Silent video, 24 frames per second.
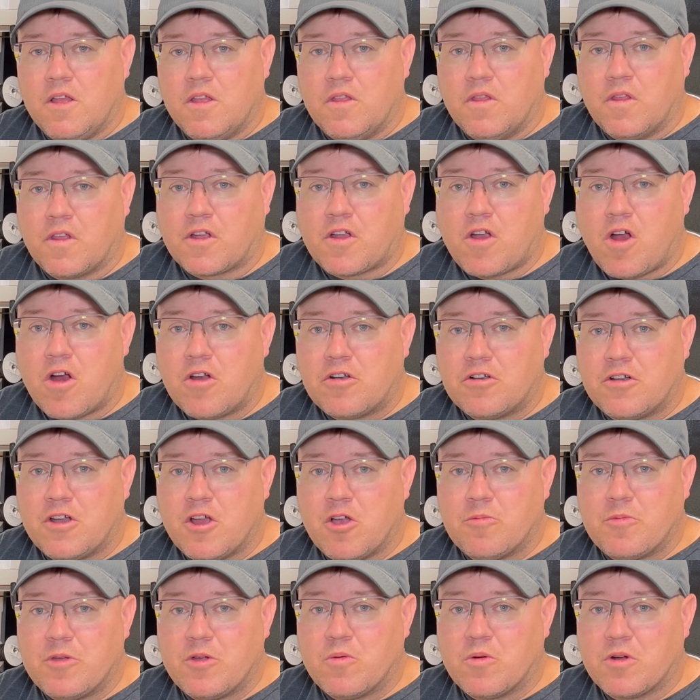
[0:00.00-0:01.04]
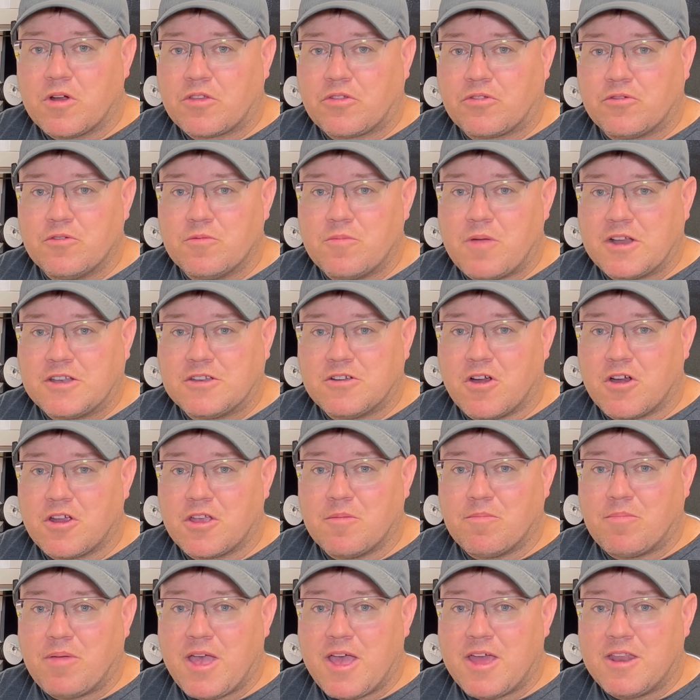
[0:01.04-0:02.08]
The Carter helped me work through my
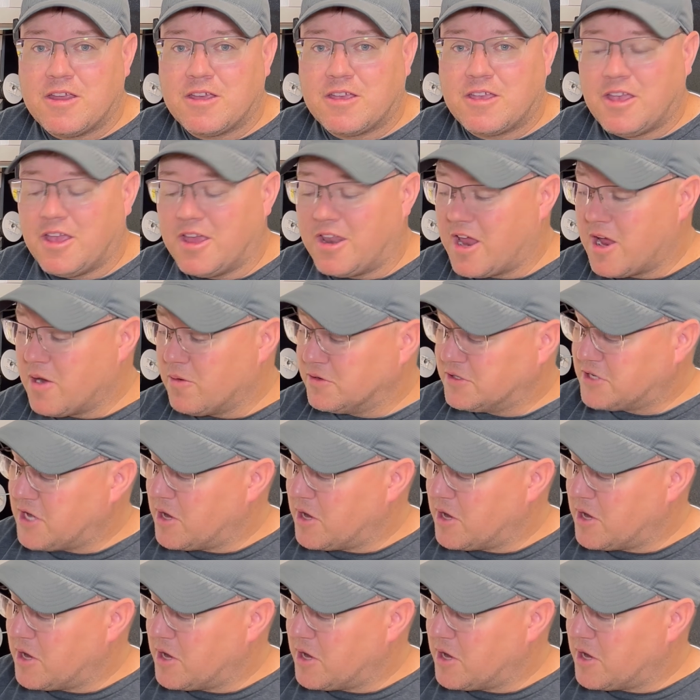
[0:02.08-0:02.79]
target panic, and I was